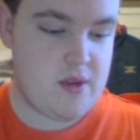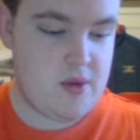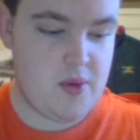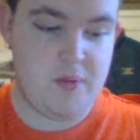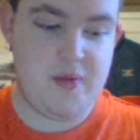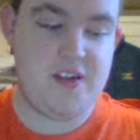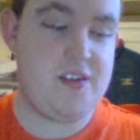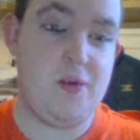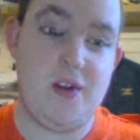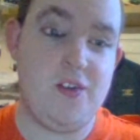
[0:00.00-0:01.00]
Other bits
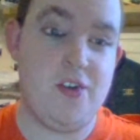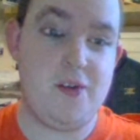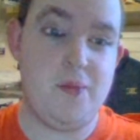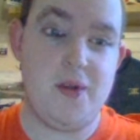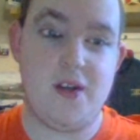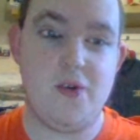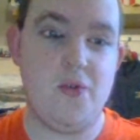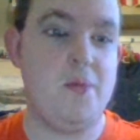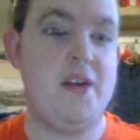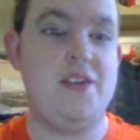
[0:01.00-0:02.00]
don't interest me.
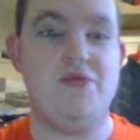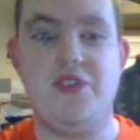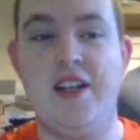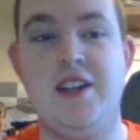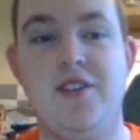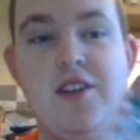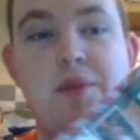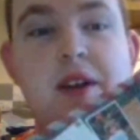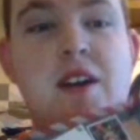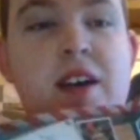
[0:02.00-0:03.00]
Other bits really interest
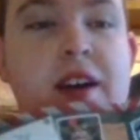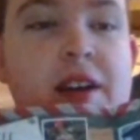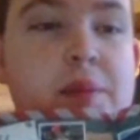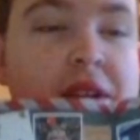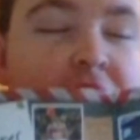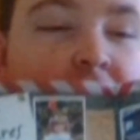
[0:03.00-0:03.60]
me. Bits